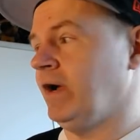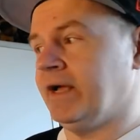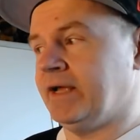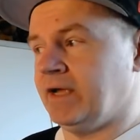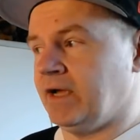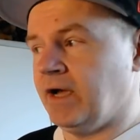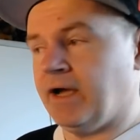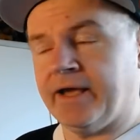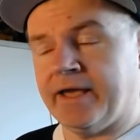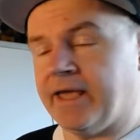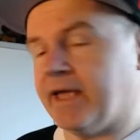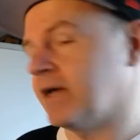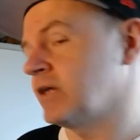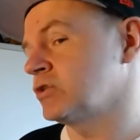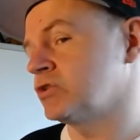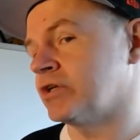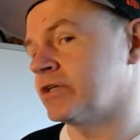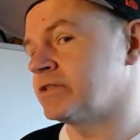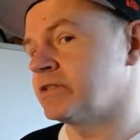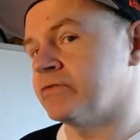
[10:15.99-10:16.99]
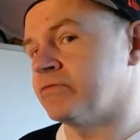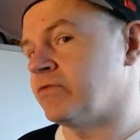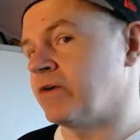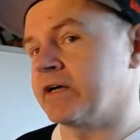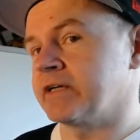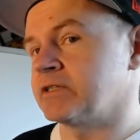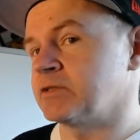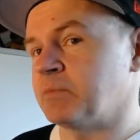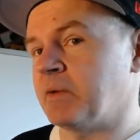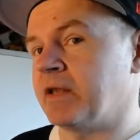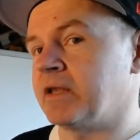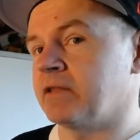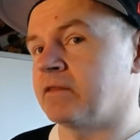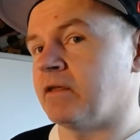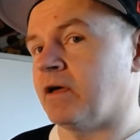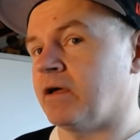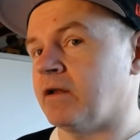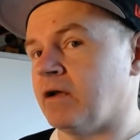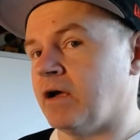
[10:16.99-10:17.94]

I I can't justify spending that.